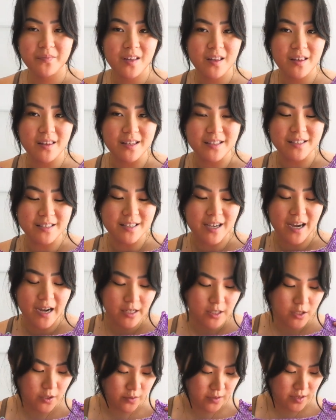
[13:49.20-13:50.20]
this
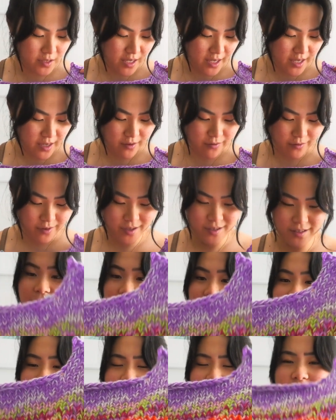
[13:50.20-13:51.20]
side so it's even,
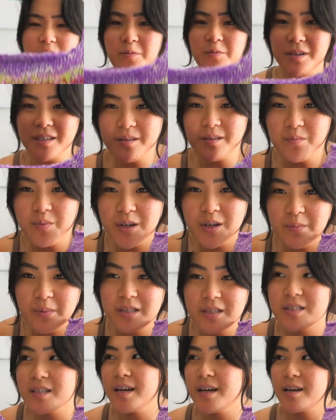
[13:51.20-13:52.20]
and then we can pretty
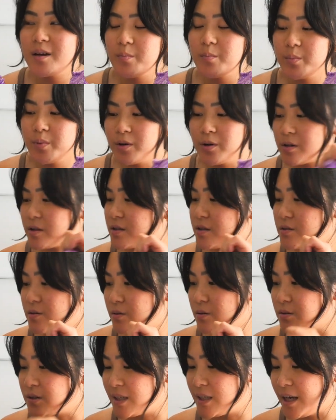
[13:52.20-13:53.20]
much like put this
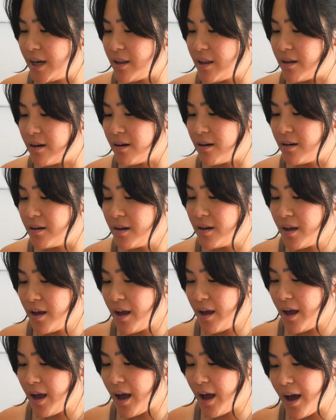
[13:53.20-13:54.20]
all together
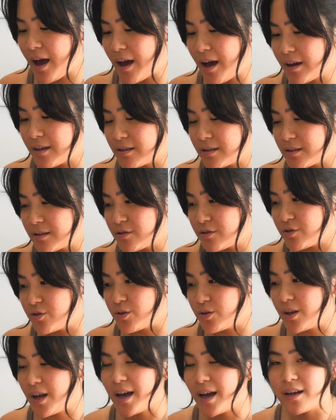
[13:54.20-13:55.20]
and do
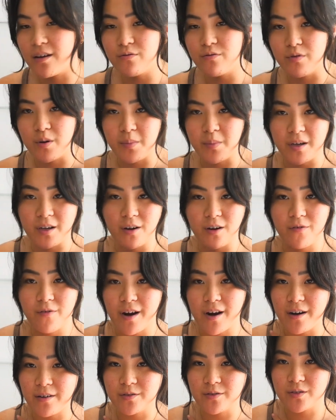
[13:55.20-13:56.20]
like ribbing
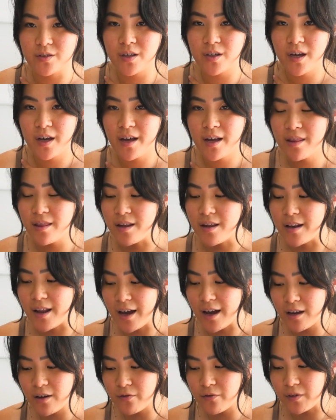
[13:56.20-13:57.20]
around the
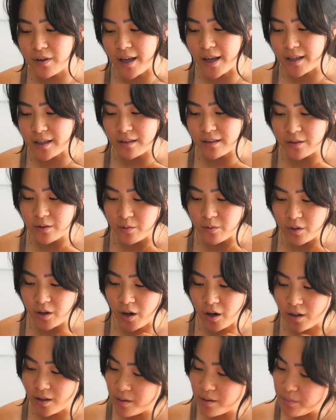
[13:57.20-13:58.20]
neck for like a little collar